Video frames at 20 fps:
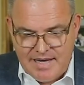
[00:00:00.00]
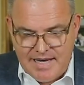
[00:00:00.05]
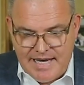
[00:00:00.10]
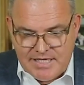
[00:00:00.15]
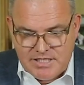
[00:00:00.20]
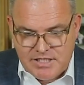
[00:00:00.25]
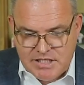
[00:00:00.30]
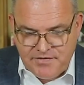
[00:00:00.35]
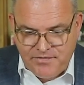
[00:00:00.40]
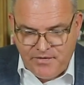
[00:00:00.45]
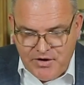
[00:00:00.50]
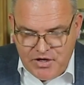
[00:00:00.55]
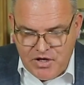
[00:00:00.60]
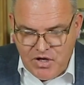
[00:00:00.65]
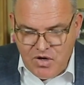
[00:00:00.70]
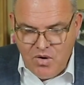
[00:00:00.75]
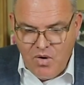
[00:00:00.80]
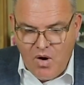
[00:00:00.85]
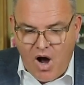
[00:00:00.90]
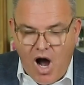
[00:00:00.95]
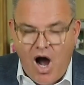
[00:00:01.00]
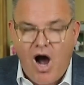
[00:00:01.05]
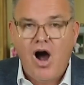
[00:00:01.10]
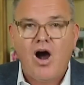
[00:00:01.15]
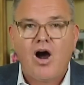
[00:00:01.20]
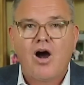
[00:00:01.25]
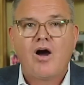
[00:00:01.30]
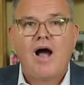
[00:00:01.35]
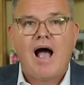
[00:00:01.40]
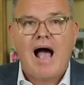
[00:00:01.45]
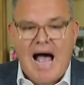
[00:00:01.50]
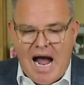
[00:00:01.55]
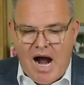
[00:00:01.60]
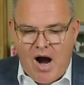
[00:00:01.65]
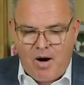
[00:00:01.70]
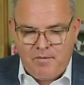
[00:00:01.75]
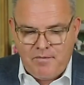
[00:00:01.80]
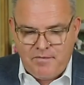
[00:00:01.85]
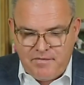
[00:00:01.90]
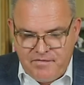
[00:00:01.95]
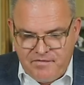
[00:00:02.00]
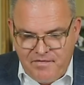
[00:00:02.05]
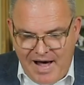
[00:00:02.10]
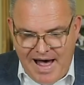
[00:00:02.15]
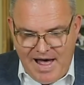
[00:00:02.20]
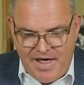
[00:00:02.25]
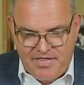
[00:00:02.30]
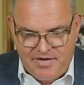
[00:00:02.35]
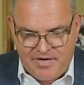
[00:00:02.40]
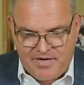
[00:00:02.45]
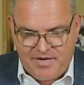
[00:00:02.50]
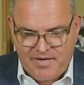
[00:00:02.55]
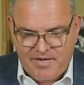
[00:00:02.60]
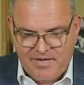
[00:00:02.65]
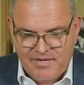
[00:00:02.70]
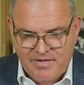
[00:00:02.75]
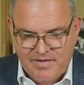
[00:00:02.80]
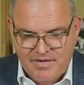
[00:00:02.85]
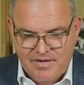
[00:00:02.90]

He says, for you are our Father.